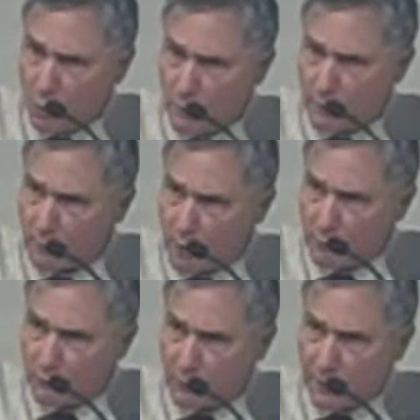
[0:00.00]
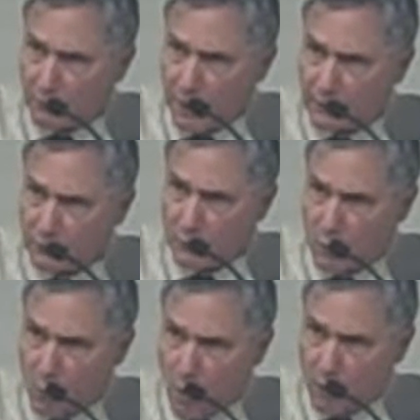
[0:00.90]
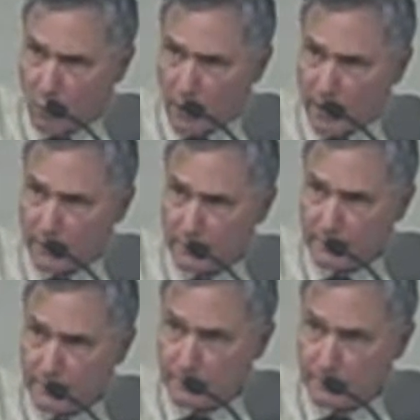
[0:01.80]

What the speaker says: Will there also be lights on the walkway?